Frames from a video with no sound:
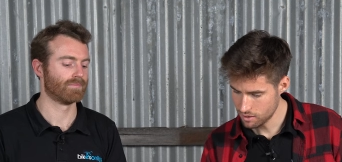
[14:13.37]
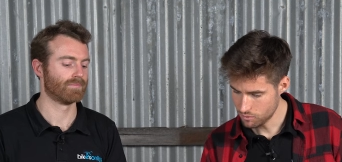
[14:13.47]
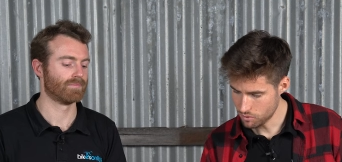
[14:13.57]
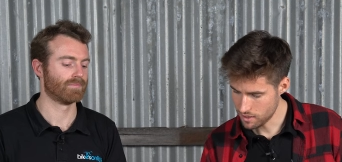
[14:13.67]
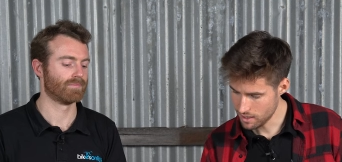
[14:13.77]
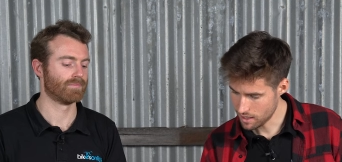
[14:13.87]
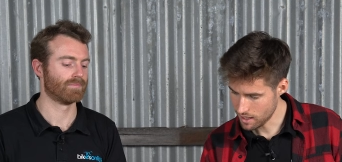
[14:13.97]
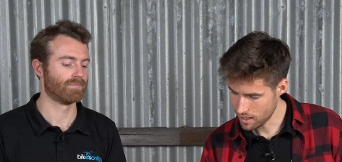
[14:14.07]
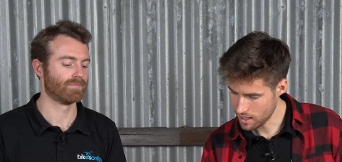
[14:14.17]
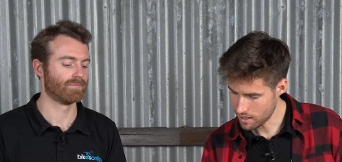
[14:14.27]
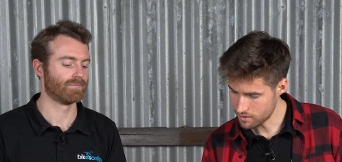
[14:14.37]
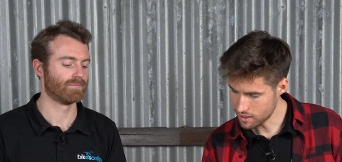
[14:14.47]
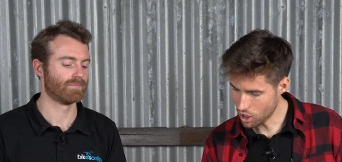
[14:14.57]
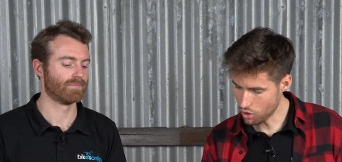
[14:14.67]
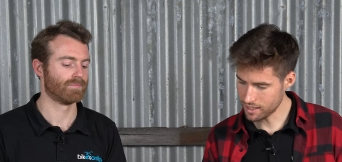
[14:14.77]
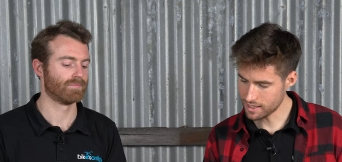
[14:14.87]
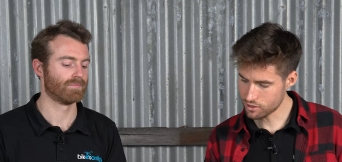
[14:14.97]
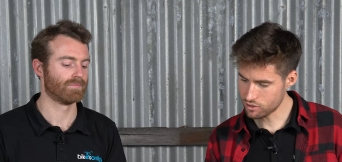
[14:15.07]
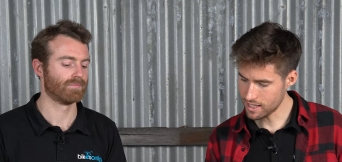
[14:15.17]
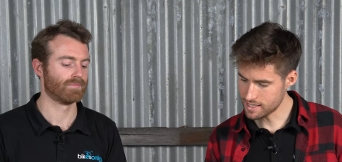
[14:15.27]
Speaker 1: We have the Coda
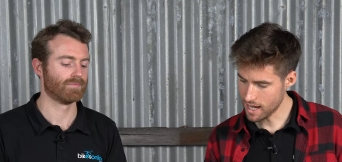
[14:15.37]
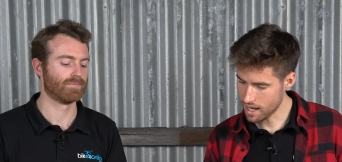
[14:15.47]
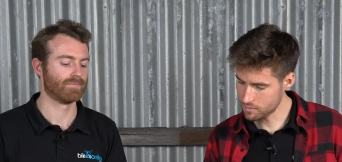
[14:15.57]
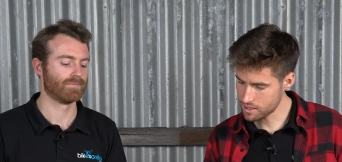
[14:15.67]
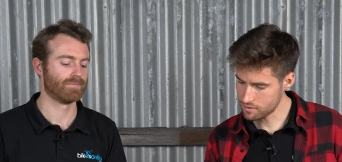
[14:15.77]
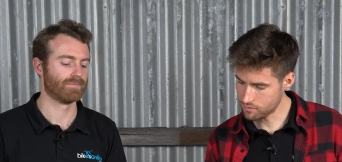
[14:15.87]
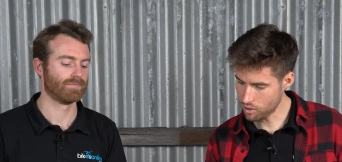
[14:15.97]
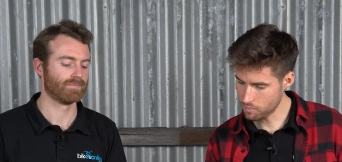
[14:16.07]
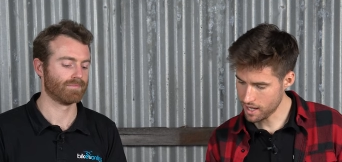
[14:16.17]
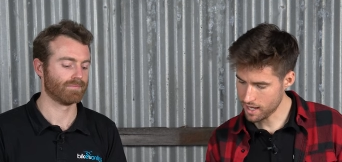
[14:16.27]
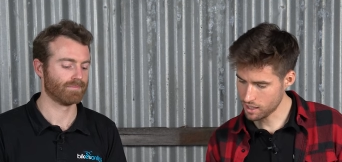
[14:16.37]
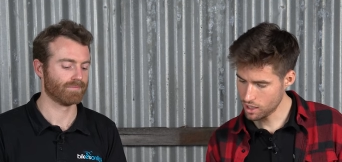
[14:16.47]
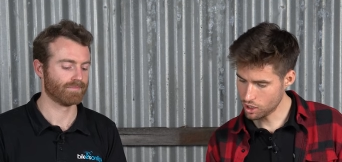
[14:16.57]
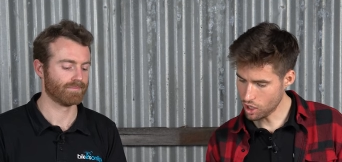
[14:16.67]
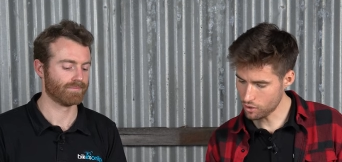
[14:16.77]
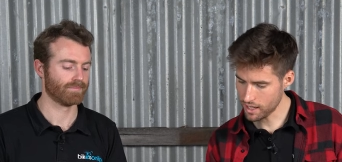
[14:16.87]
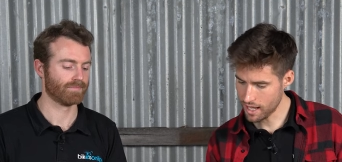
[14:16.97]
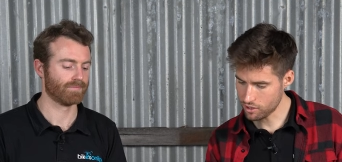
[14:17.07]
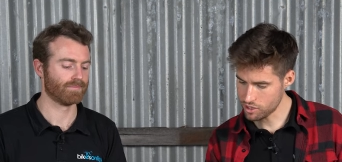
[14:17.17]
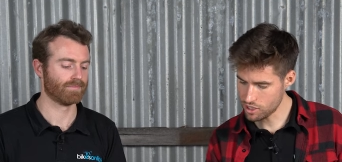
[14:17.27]
electrolyte tablets, a four pack, Coda
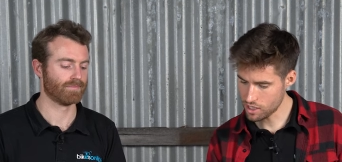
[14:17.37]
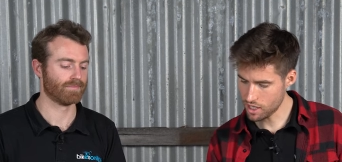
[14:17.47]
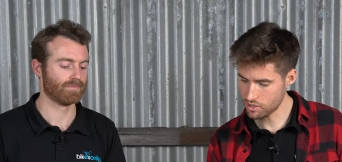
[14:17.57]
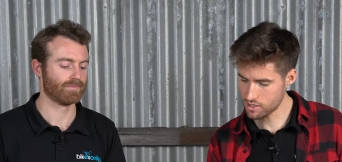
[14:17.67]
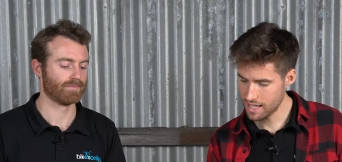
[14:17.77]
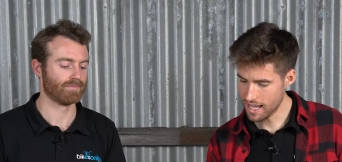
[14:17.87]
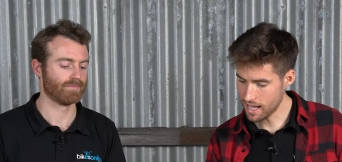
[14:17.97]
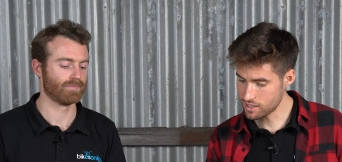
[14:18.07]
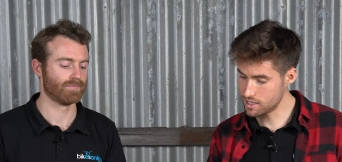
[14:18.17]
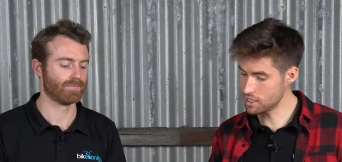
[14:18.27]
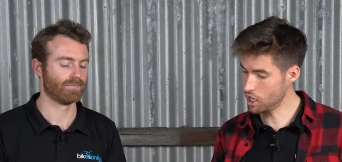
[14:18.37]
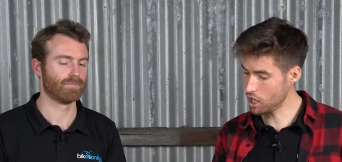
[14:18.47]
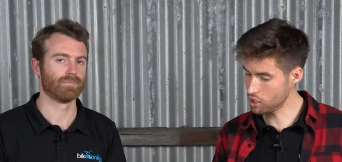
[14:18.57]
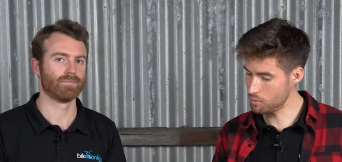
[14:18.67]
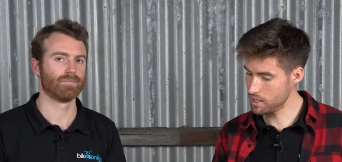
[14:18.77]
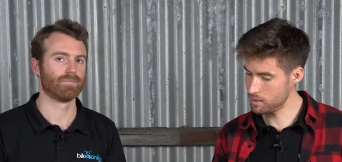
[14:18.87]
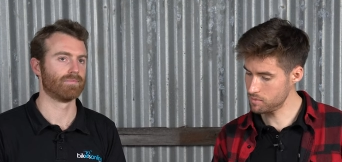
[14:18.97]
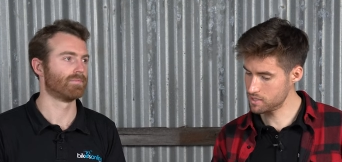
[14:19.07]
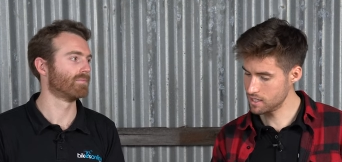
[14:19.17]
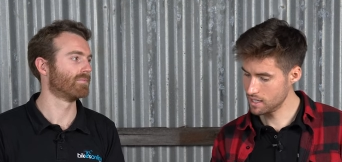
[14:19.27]
energy gels, Entity cargo
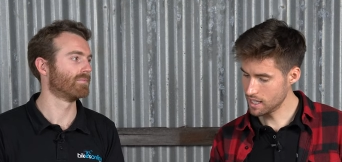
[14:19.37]
bibs,